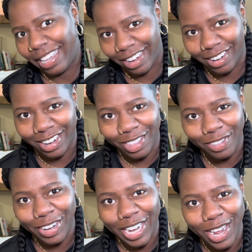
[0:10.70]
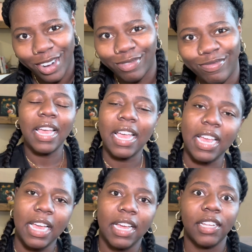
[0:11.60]
on another video.
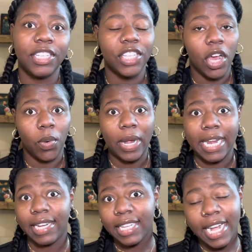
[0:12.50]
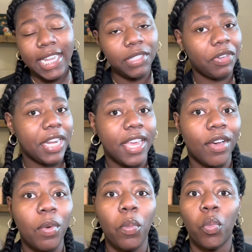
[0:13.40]
So in today's
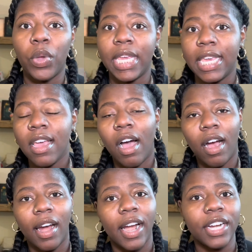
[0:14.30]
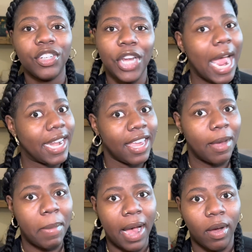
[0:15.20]
video we are chatting
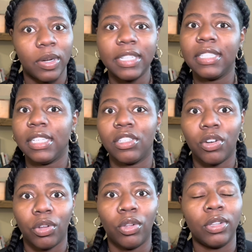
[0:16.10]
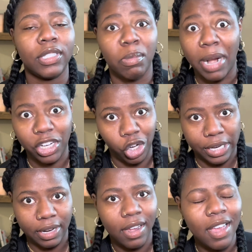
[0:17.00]
about seasonal
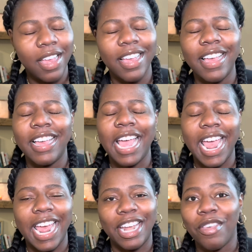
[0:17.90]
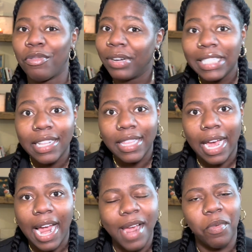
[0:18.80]
depression, and the reason
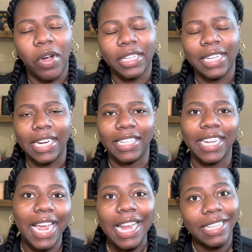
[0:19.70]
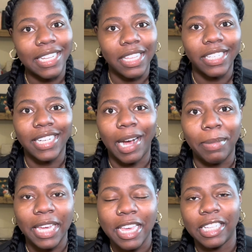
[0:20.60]
that I wanted to get into this
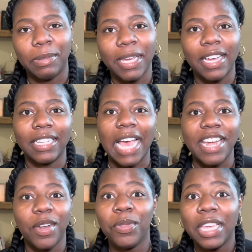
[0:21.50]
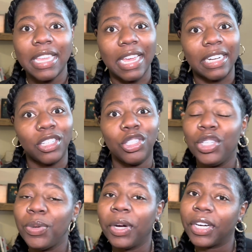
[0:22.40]
topic is because I don't think that it's
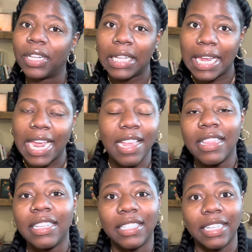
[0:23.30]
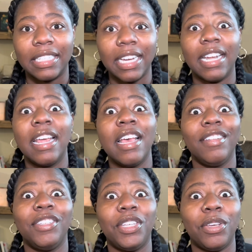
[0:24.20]
too early in the season
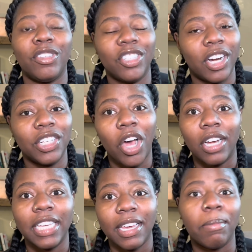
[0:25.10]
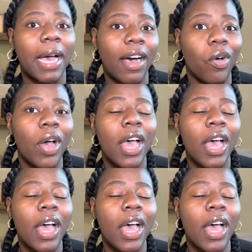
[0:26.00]
to start talking about